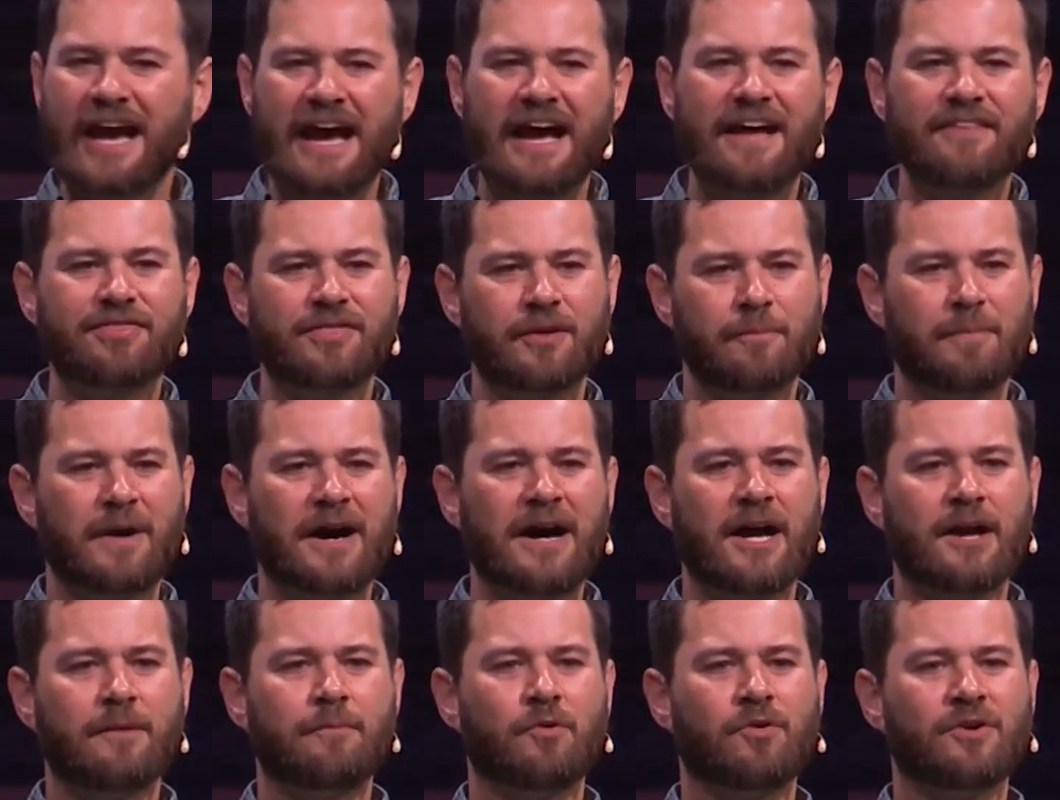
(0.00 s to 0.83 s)
at the
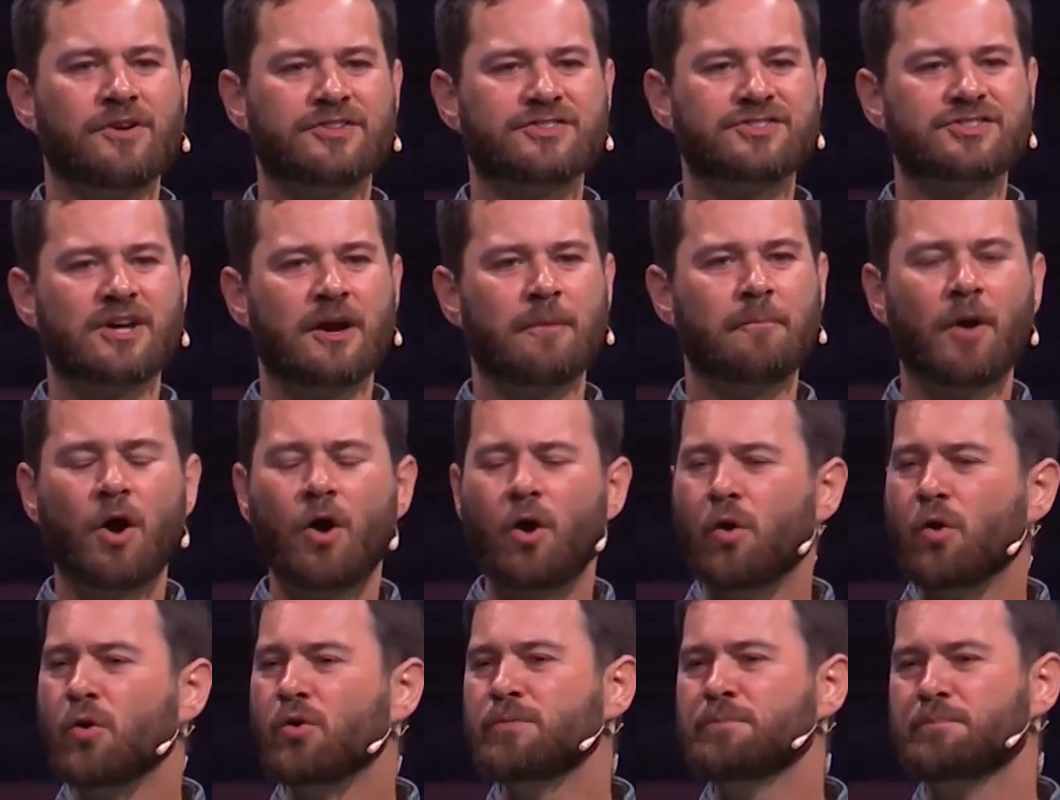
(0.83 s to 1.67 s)
Bible as some
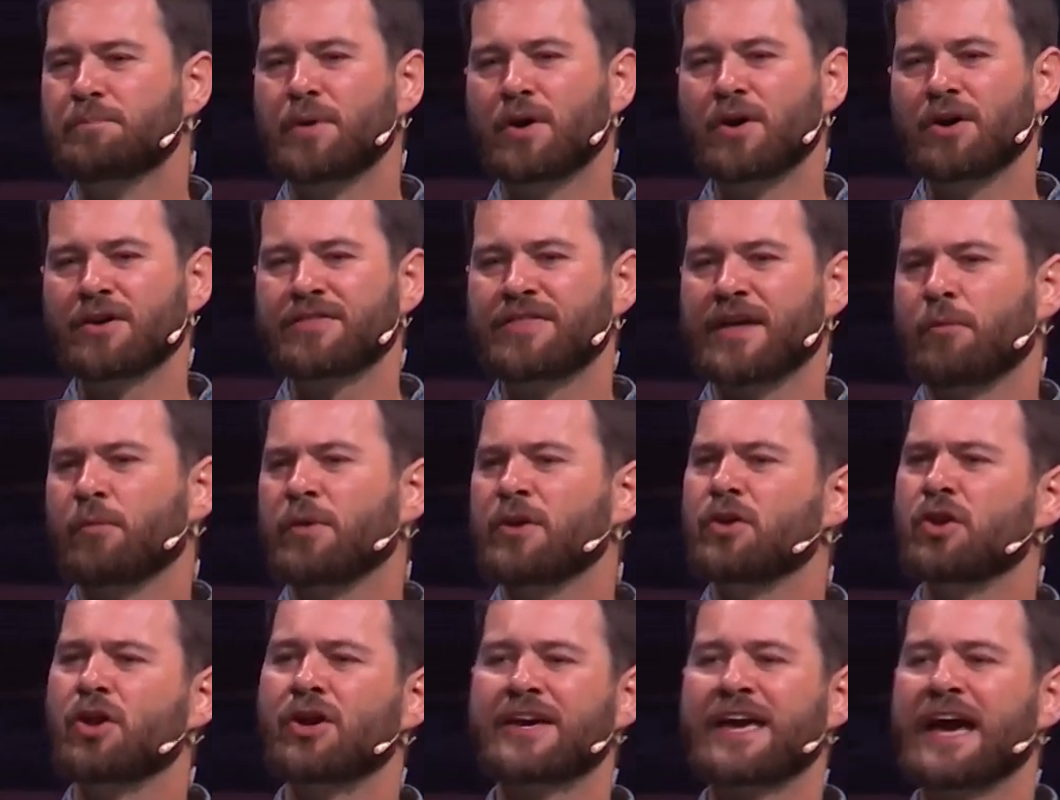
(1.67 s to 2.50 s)
old book that we
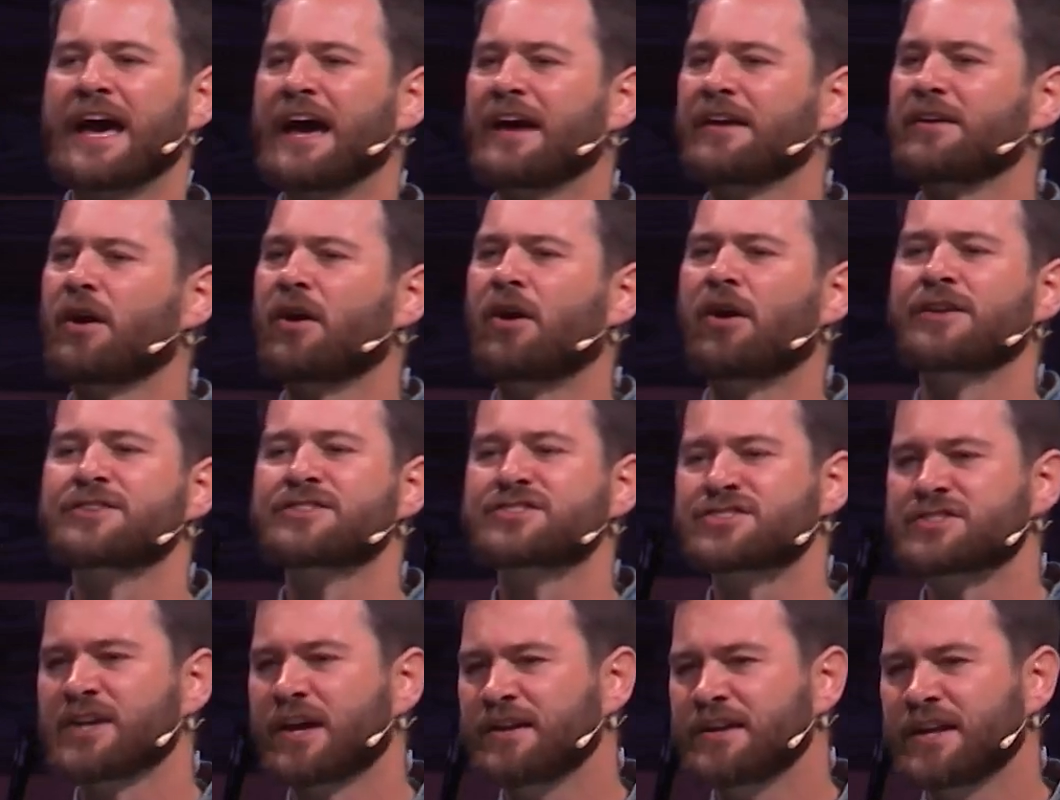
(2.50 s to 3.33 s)
look at on
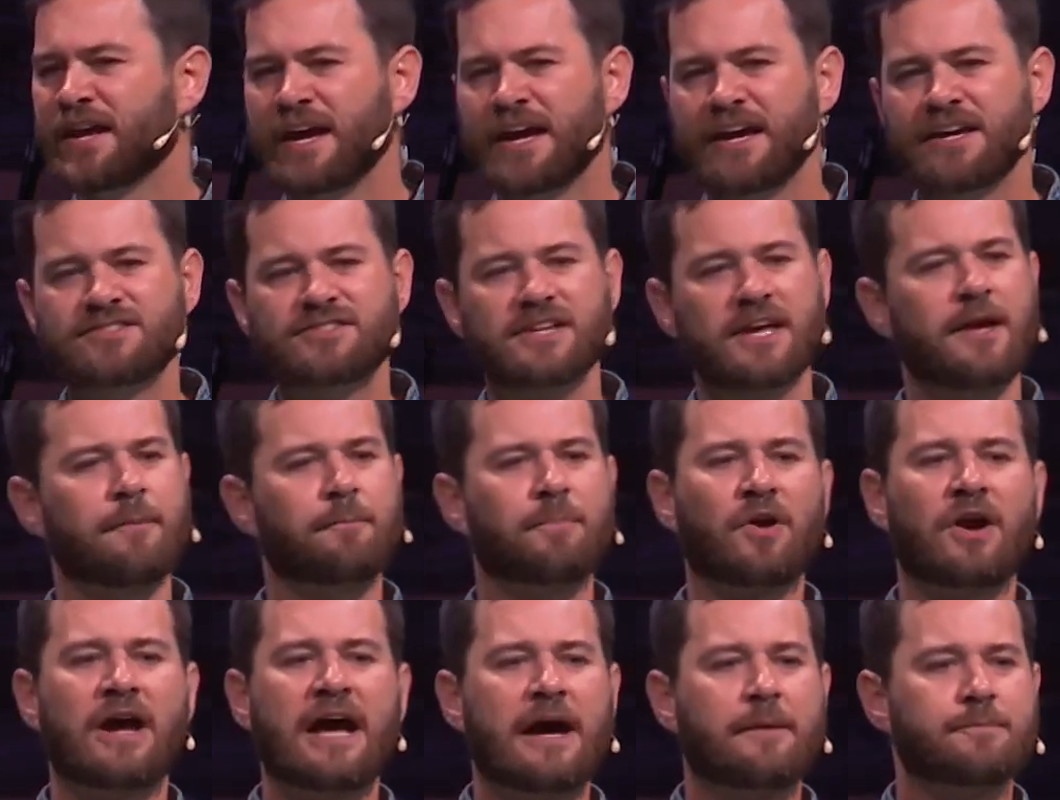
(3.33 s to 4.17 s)
Sundays and
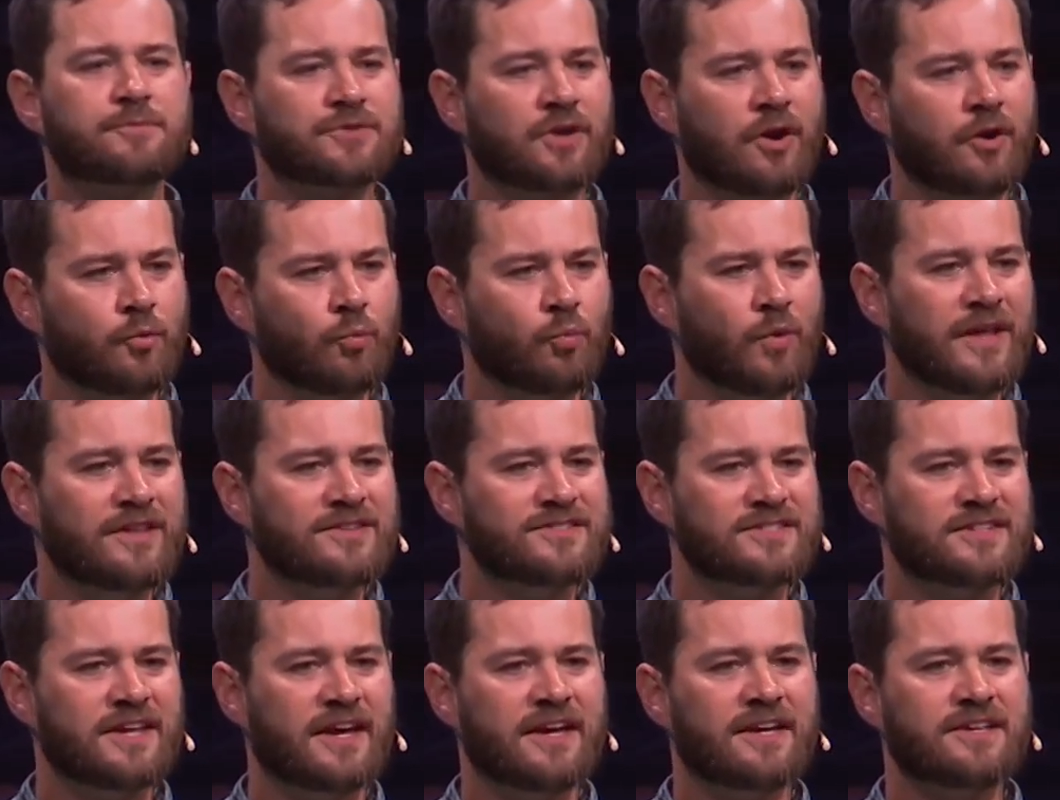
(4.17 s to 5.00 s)
perhaps on
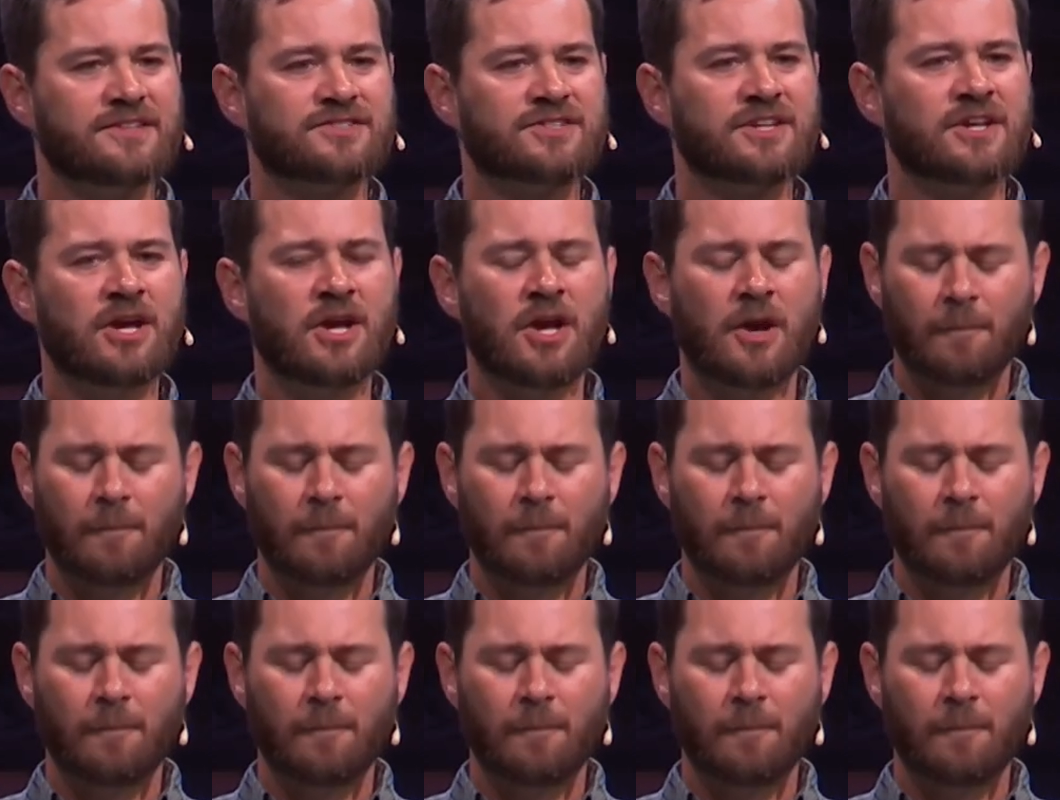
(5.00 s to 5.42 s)
Wednesdays.